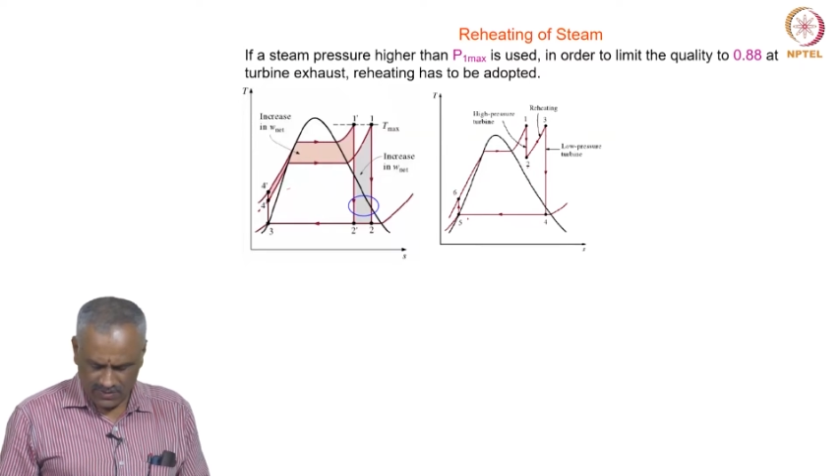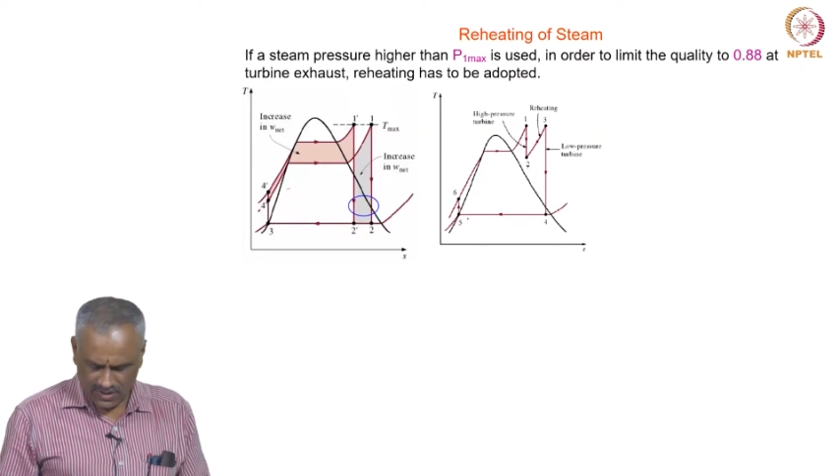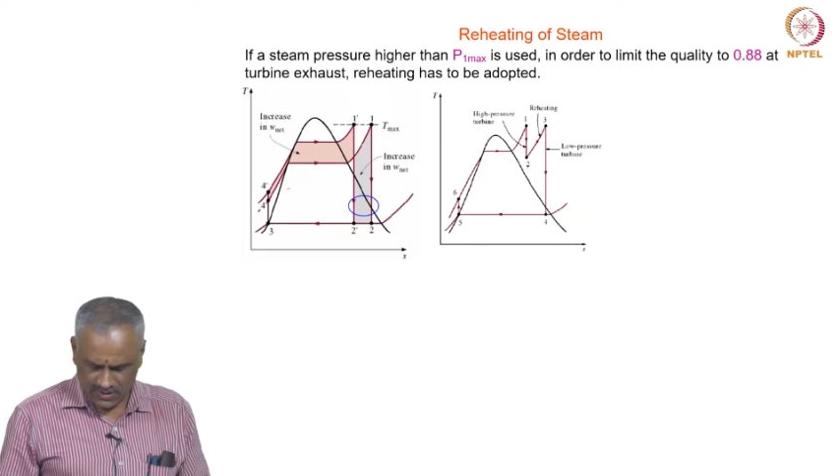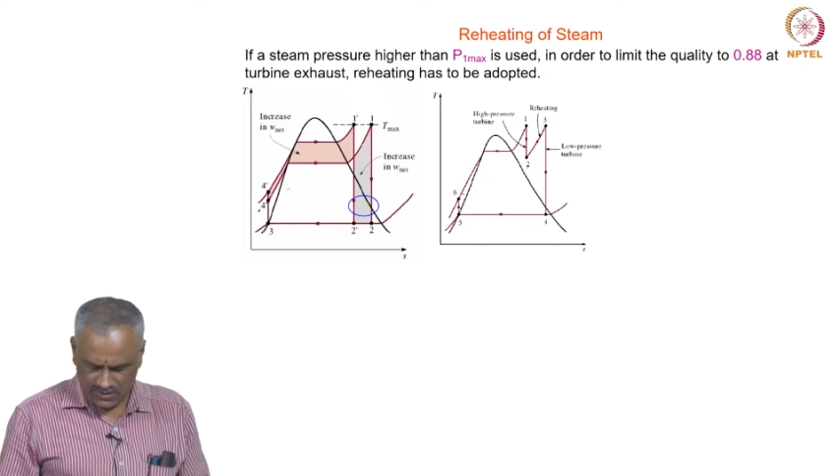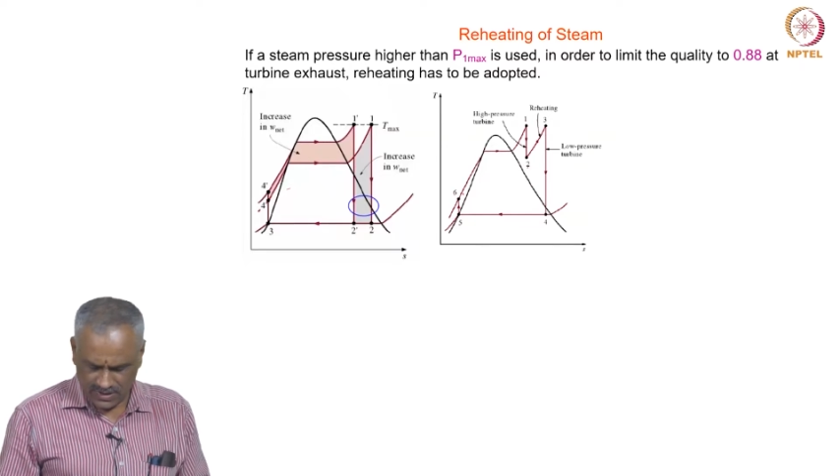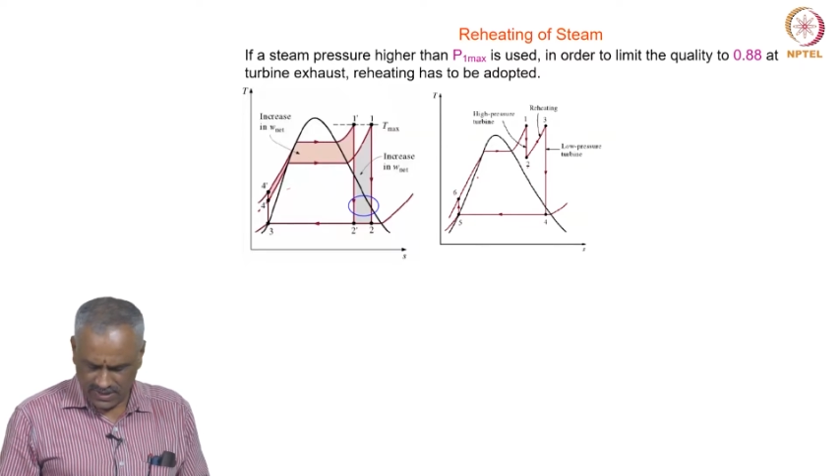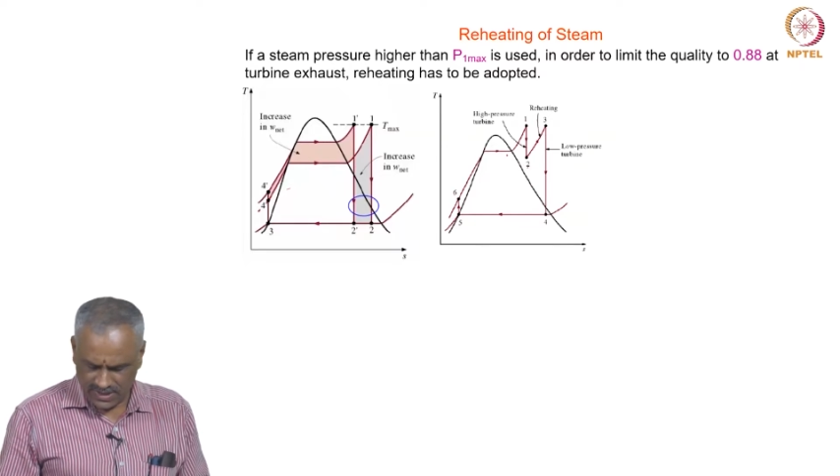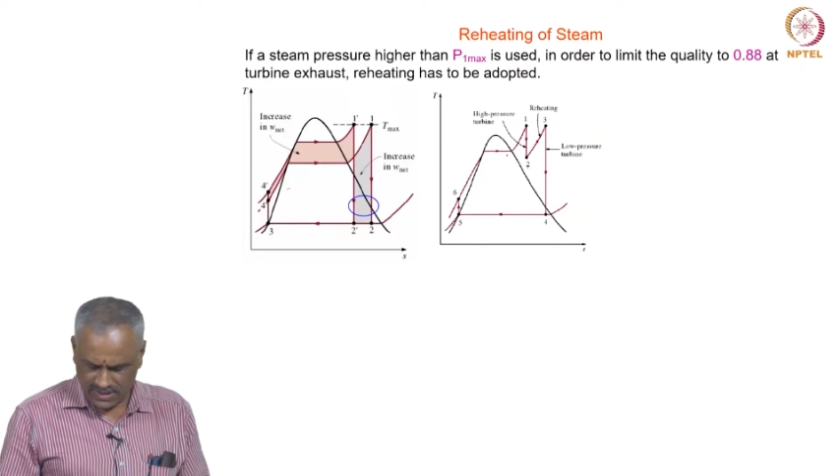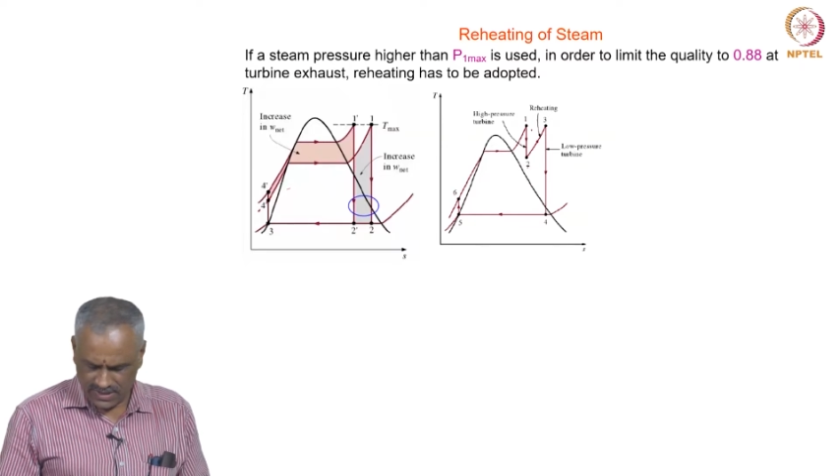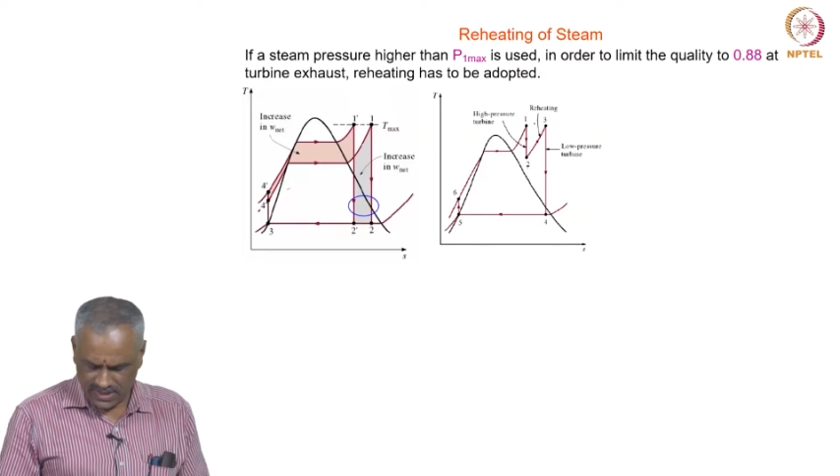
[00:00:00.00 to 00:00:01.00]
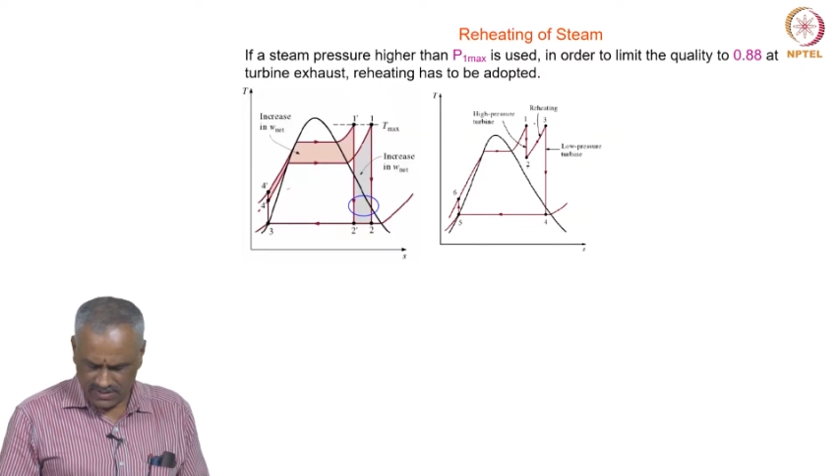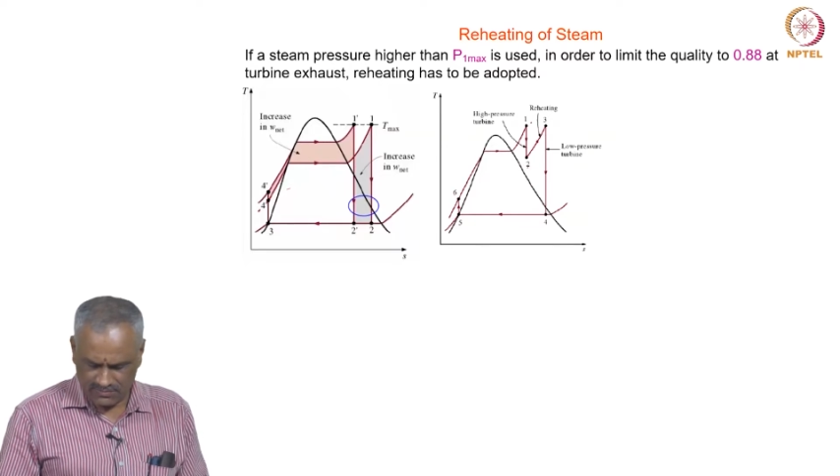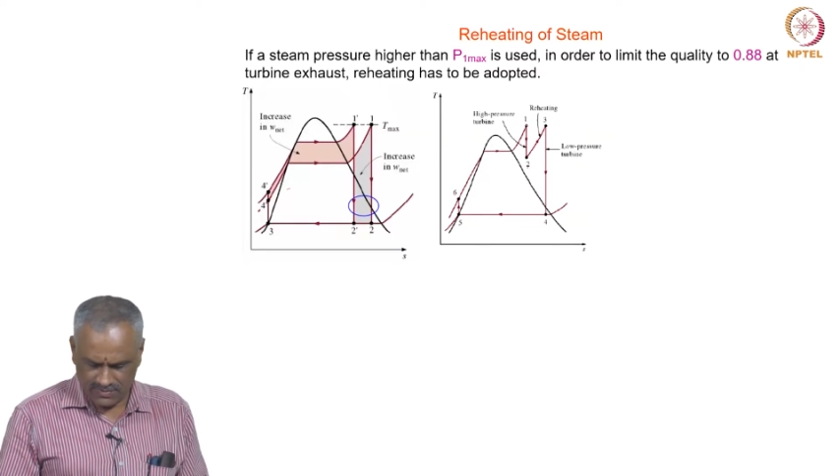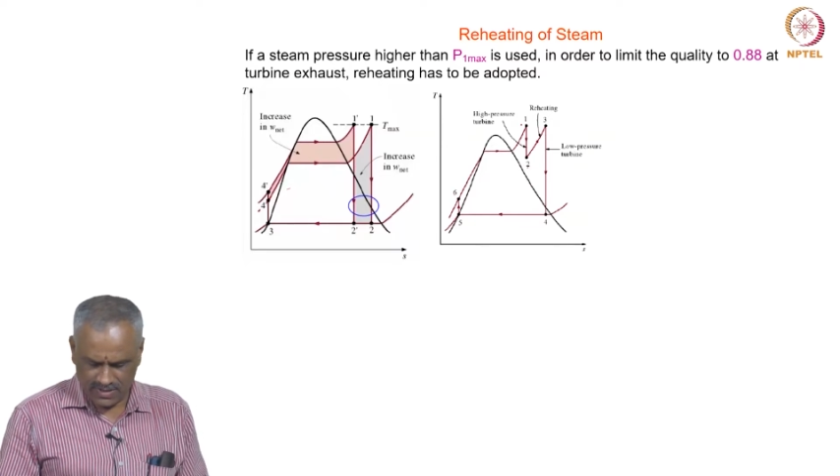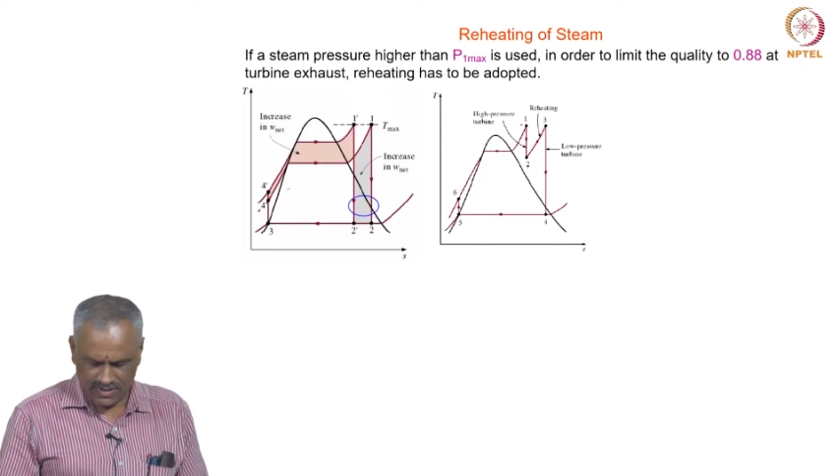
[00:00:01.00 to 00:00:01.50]
are doing is
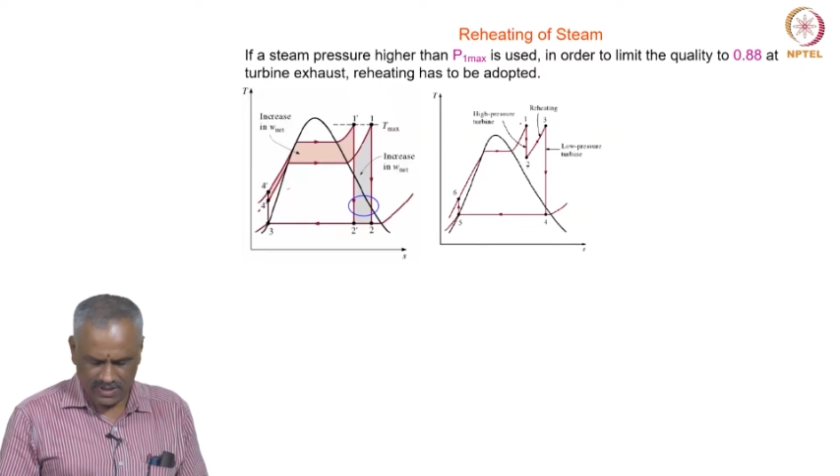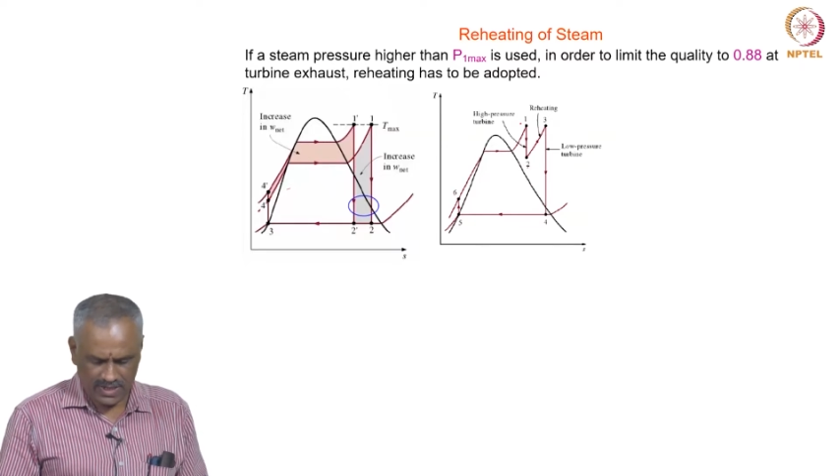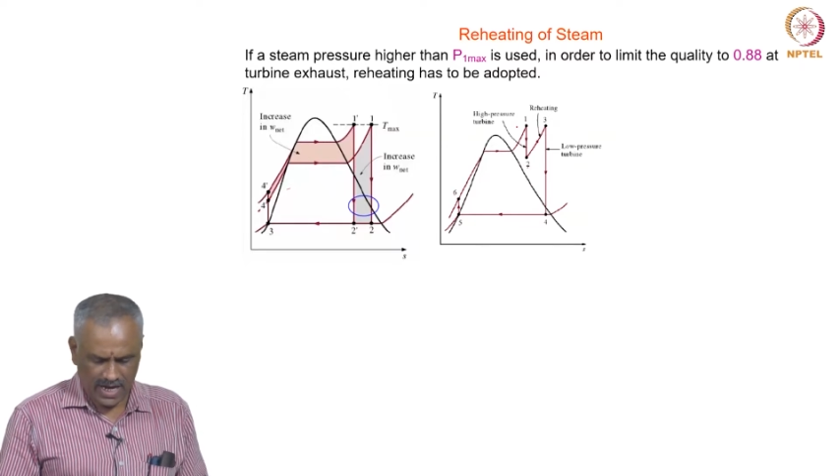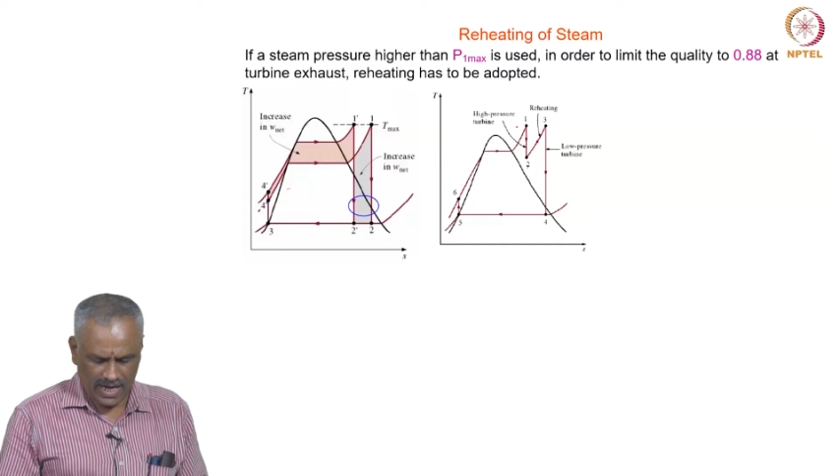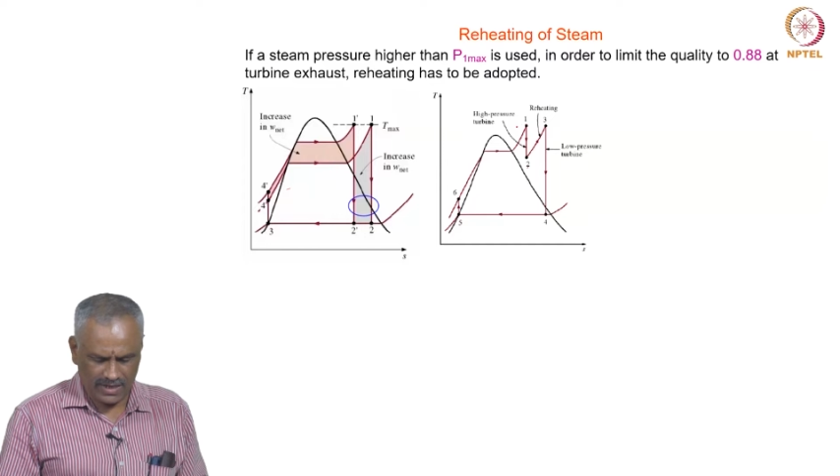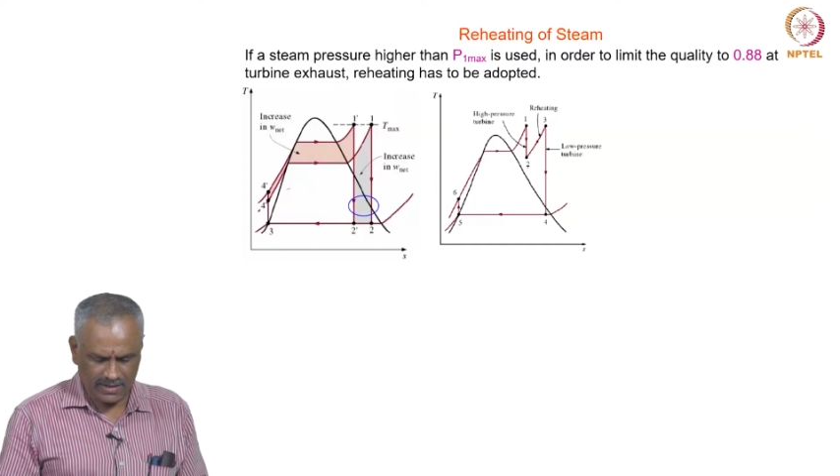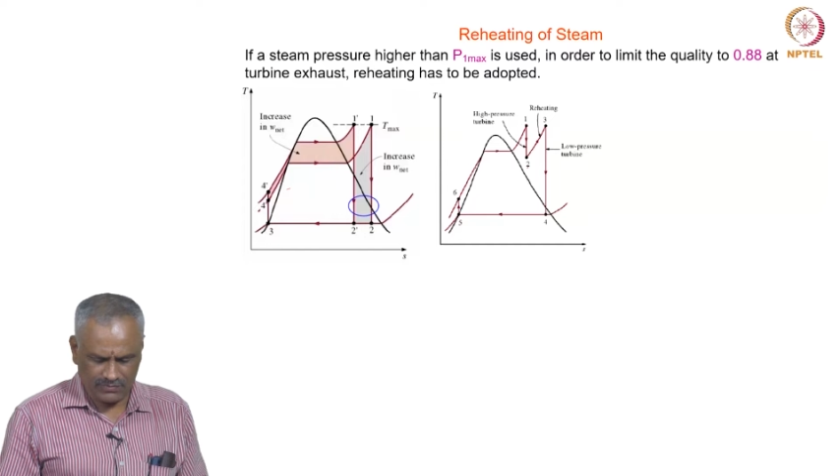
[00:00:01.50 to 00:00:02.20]
the